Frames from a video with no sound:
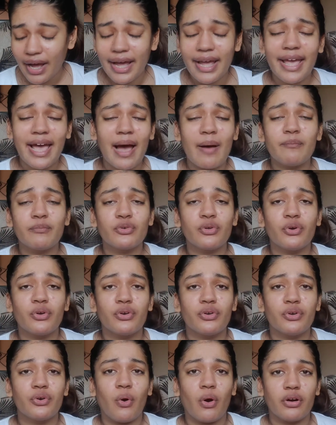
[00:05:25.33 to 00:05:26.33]
I am
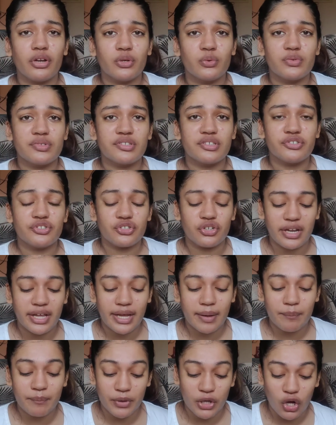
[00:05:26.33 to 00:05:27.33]
gonna not use this
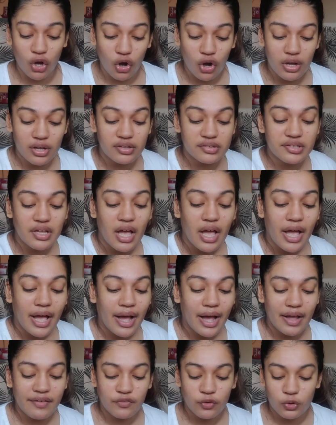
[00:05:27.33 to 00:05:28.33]
today because
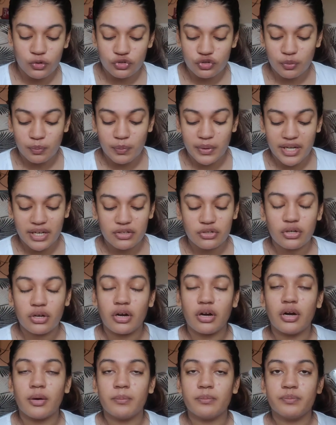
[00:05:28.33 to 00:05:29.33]
I've also been
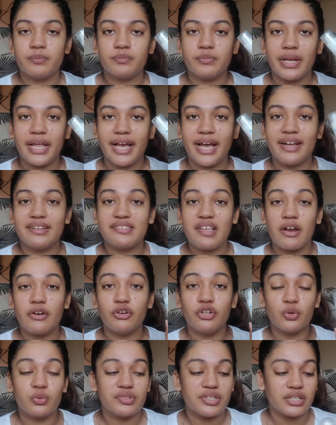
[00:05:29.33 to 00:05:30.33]
um, like I
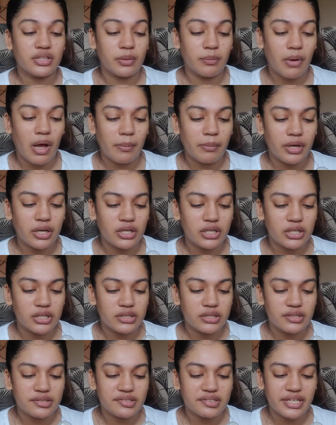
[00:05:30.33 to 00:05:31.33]
started using the Mama
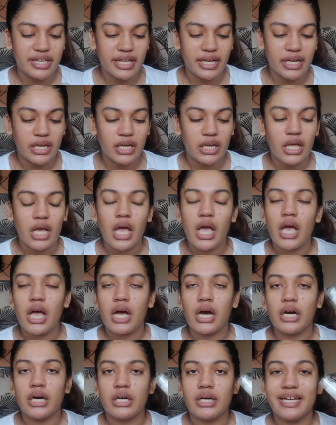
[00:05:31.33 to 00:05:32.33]
Earth Skin
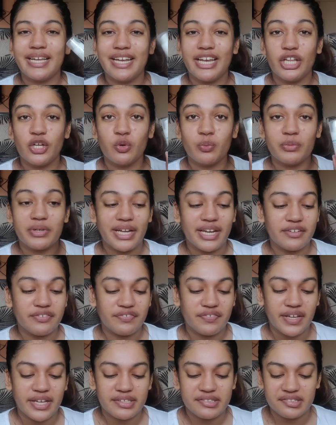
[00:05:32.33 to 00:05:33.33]
uh, Illuminate
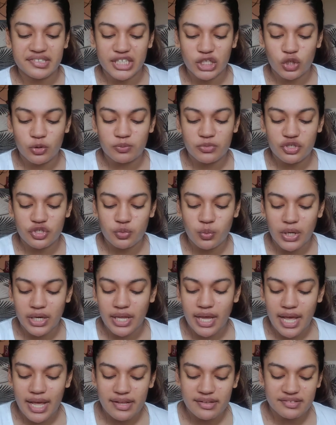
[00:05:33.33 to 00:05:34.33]
Face Serum. This
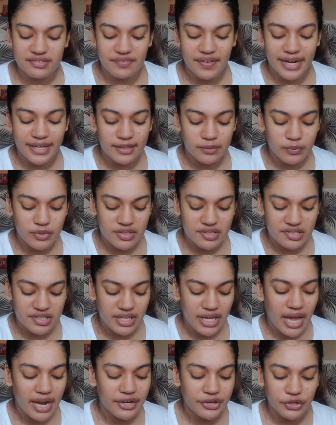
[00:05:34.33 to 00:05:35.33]
one has vitamin
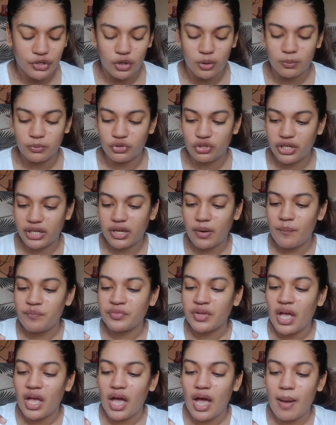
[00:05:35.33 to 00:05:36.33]
C and turmeric.
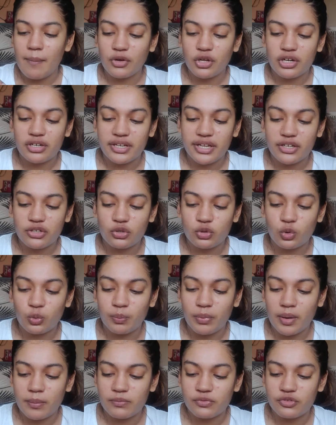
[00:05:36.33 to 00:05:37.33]
I'm going to take
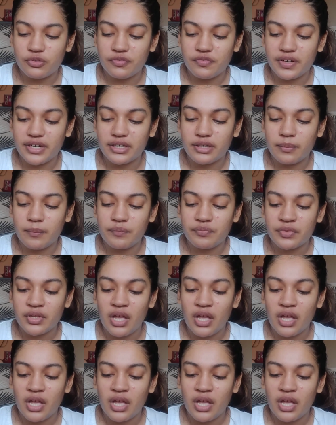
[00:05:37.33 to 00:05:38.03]
two pumps of it.